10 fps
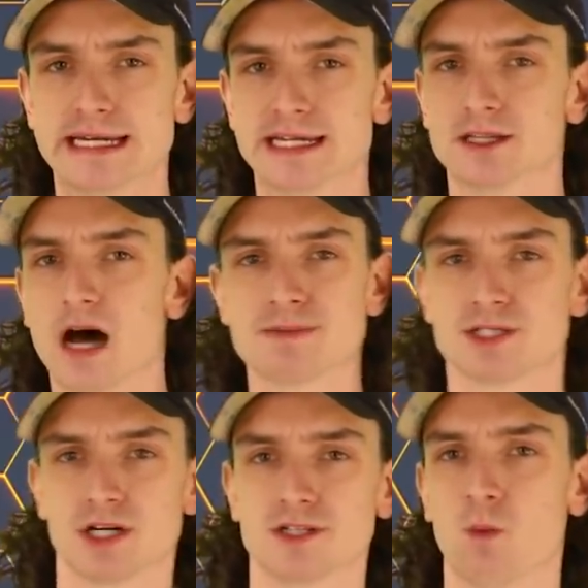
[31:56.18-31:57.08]
and eating
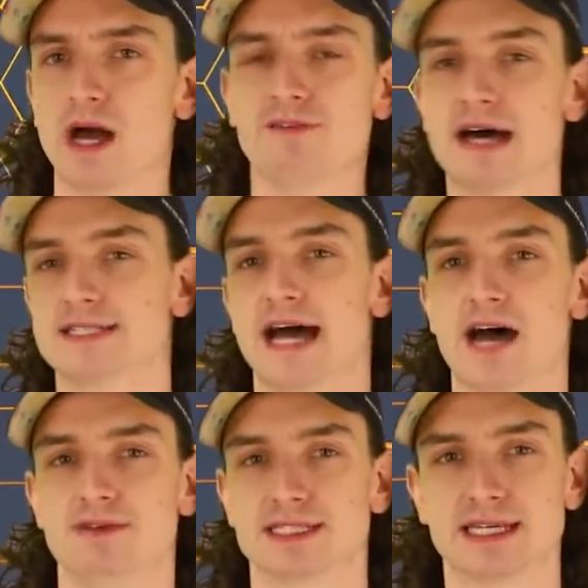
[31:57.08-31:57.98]
lobster, the wife has to
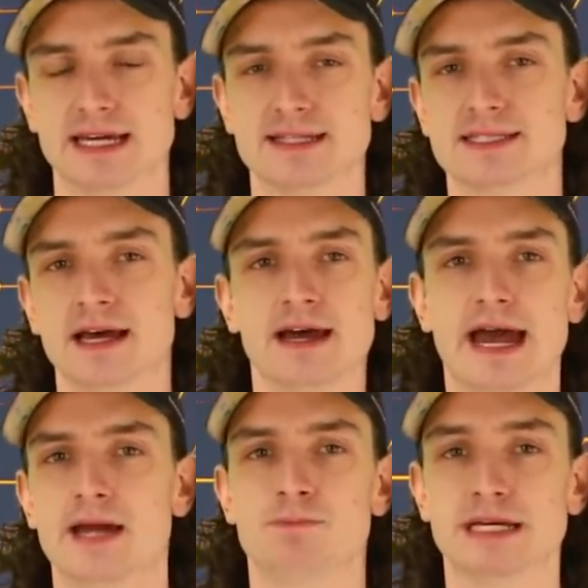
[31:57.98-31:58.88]
have his kids
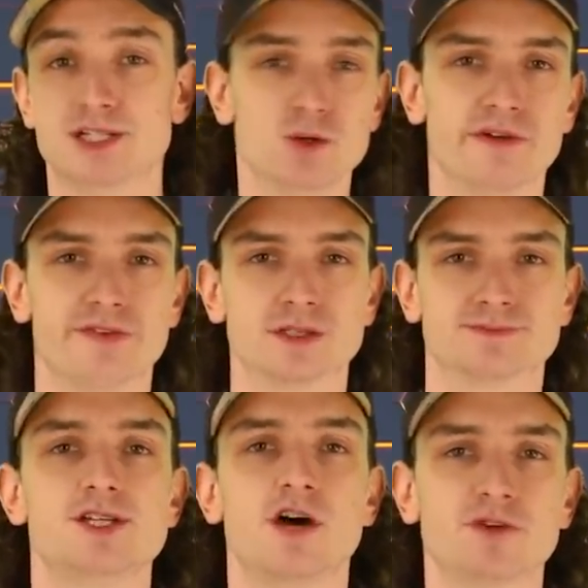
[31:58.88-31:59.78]
and be
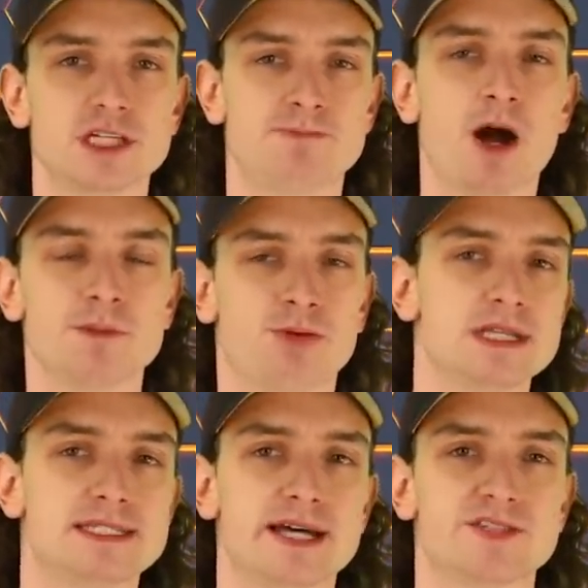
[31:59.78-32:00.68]
dutiful. So for the Spartan
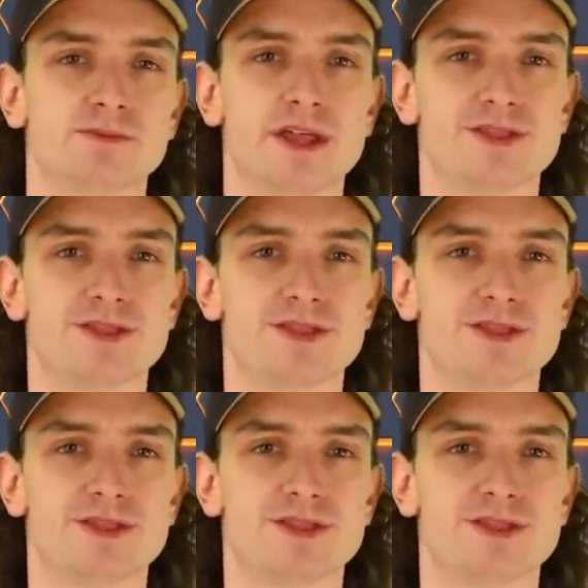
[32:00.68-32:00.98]
princess from the